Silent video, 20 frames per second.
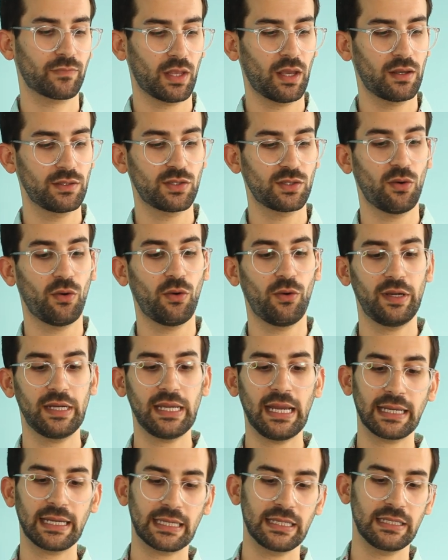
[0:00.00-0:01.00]
So already
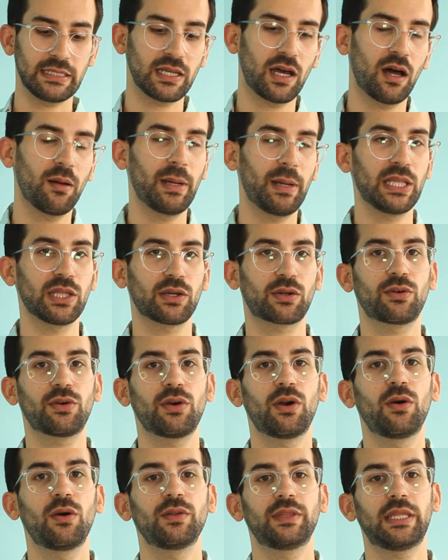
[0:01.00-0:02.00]
I can tell by the
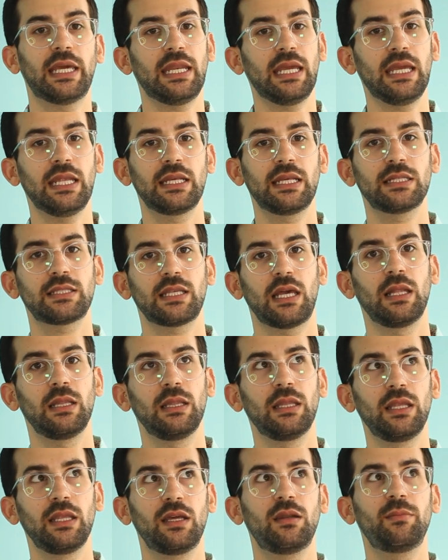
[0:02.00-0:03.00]
crow that it is a
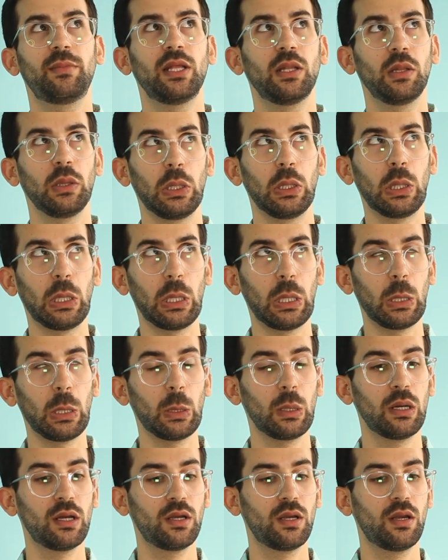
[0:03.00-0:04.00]
little bit
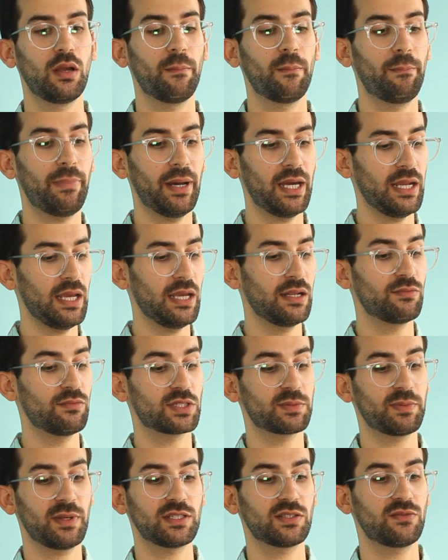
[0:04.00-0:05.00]
low, but it
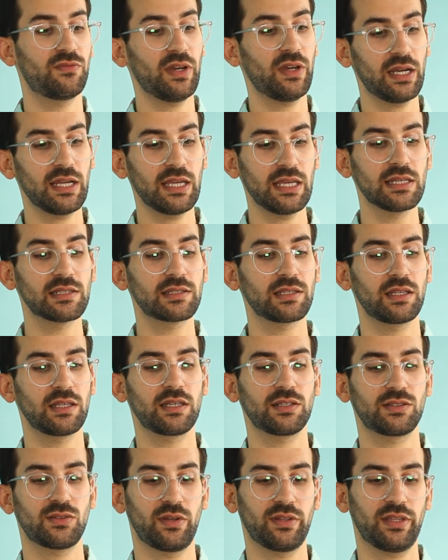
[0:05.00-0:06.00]
responds very easily,
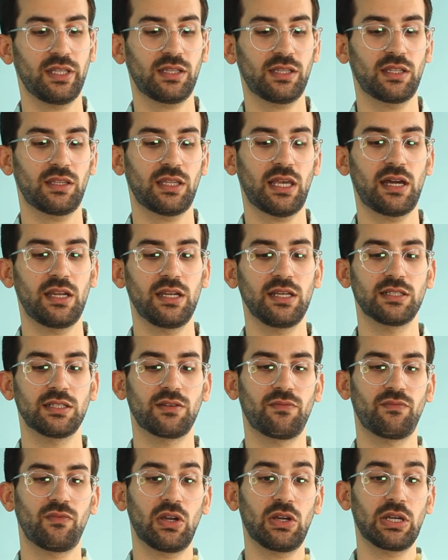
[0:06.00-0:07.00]
so I think that that is a
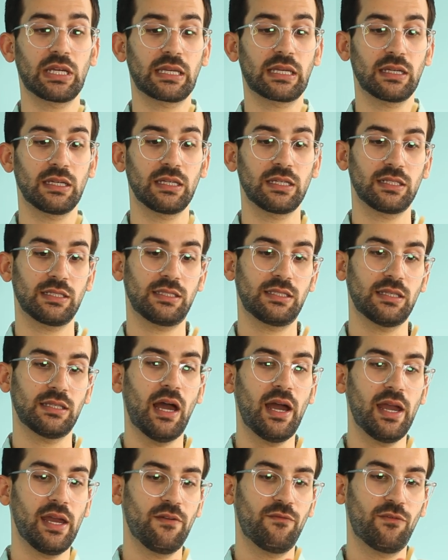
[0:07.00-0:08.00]
very good
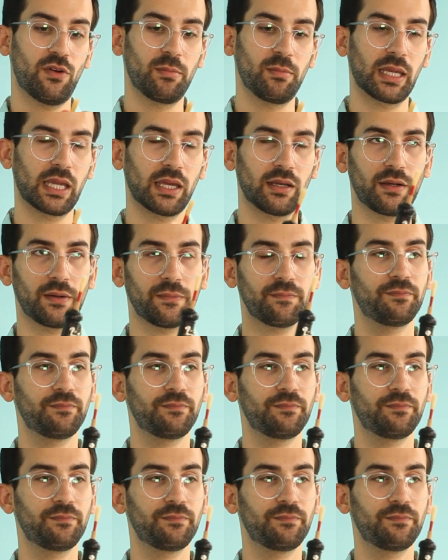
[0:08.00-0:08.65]
sign for a beginner.